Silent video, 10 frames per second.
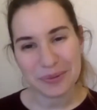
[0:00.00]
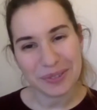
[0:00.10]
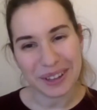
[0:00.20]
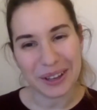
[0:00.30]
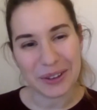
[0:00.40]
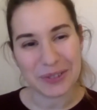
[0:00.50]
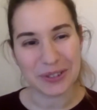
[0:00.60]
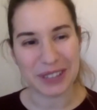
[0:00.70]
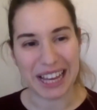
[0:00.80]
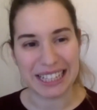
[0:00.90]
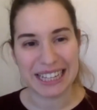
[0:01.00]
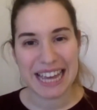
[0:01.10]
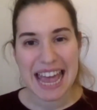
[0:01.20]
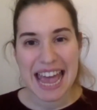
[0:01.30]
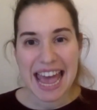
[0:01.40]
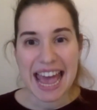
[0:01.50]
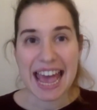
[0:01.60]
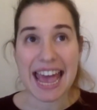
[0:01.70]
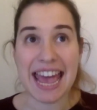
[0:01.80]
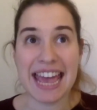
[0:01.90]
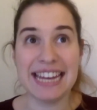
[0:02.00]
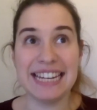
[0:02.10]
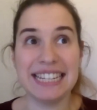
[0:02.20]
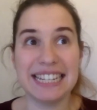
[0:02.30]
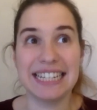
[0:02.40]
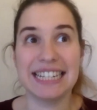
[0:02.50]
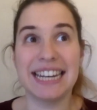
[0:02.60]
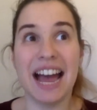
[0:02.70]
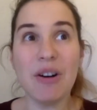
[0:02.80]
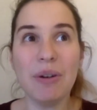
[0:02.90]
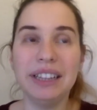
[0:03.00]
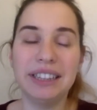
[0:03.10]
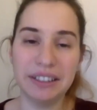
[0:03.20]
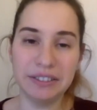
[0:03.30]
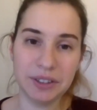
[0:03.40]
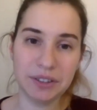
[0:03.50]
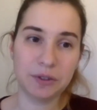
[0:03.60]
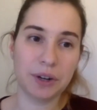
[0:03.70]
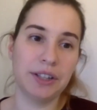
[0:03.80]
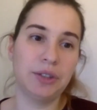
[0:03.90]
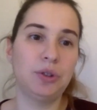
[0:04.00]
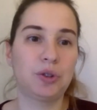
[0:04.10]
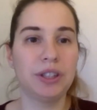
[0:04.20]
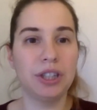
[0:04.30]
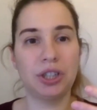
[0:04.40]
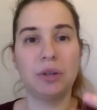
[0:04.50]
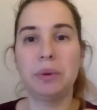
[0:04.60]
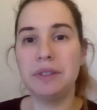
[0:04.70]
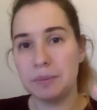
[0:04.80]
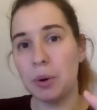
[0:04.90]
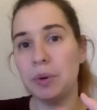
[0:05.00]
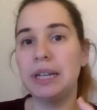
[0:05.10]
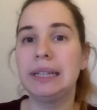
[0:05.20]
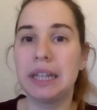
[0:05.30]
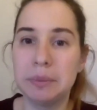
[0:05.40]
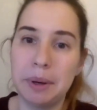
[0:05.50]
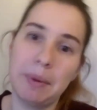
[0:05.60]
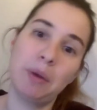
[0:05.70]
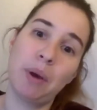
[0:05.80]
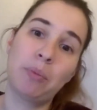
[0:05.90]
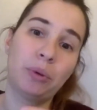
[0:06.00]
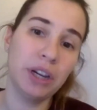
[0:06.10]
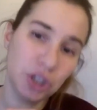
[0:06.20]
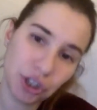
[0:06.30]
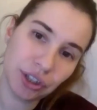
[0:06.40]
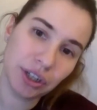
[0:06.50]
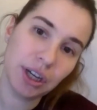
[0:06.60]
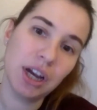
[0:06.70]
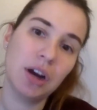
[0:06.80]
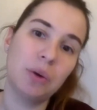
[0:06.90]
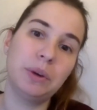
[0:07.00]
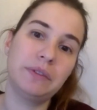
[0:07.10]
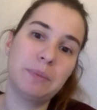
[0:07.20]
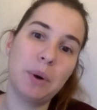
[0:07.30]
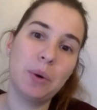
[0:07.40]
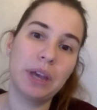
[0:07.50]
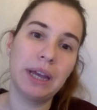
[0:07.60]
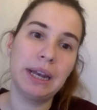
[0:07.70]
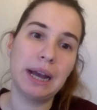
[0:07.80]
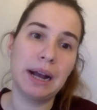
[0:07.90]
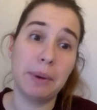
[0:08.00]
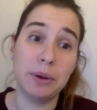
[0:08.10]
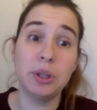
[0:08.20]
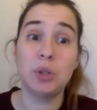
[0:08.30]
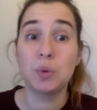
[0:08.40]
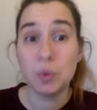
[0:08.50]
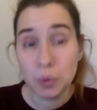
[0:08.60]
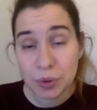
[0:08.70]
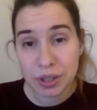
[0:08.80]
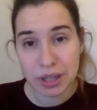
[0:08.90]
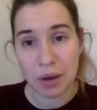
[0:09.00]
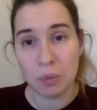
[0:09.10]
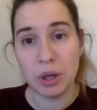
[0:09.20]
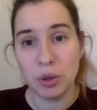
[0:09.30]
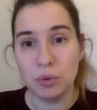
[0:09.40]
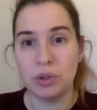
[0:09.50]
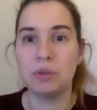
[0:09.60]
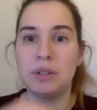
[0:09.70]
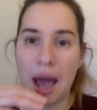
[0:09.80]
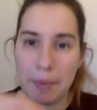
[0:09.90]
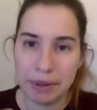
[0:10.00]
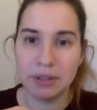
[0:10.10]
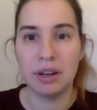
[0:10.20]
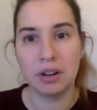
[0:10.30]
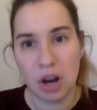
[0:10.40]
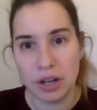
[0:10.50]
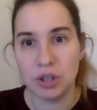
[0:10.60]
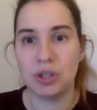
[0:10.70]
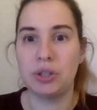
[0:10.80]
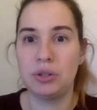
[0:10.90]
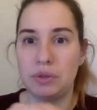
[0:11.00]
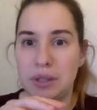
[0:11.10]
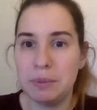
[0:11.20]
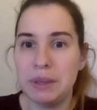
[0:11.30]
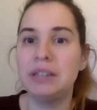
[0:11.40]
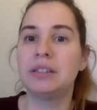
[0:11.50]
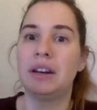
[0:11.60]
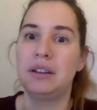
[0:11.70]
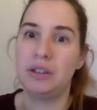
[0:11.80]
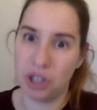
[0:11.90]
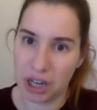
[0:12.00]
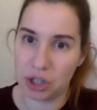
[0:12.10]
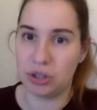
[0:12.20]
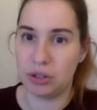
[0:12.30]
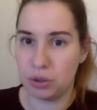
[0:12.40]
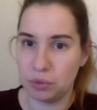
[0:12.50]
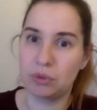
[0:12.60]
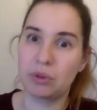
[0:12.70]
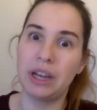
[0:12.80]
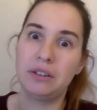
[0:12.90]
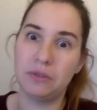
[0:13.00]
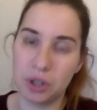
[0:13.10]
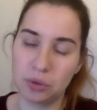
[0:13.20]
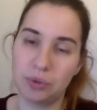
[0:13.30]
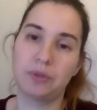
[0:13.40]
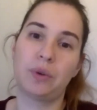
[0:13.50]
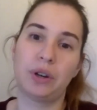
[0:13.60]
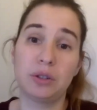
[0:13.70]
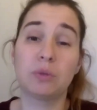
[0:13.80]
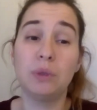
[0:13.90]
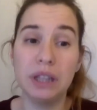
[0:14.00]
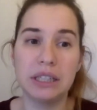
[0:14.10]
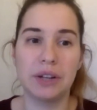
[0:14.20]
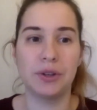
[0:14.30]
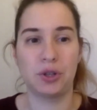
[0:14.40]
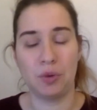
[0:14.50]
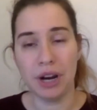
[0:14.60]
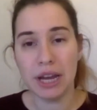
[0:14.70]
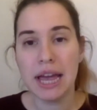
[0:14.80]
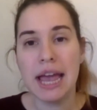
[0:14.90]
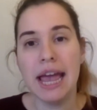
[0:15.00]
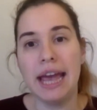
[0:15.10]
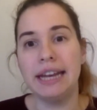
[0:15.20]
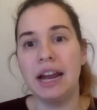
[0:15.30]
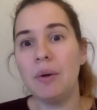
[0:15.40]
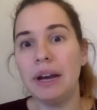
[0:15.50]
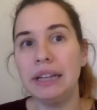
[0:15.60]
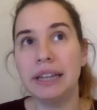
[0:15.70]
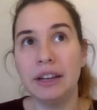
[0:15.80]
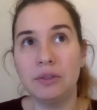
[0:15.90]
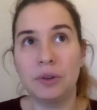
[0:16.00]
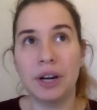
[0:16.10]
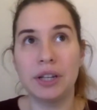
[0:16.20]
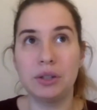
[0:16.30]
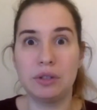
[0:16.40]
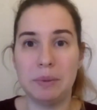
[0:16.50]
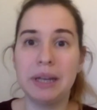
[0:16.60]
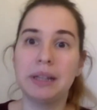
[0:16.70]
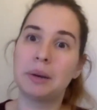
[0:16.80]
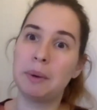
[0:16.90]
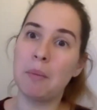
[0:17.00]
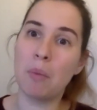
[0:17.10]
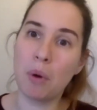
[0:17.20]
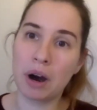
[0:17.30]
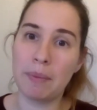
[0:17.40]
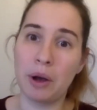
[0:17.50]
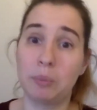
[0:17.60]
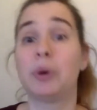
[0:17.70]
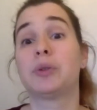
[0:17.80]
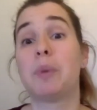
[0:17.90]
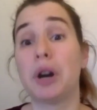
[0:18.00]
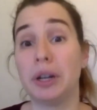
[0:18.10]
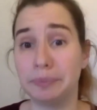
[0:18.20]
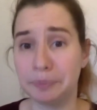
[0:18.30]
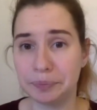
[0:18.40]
Thank you for that. And now I'd love for us to transition. We've spoken a little bit about preparation. We've spoken about the tools that we use to tap into the unconscious, to speak to that initiation, to create visuals for it, to really tell the story. And now I'd like for us to speak a little bit more about postpartum.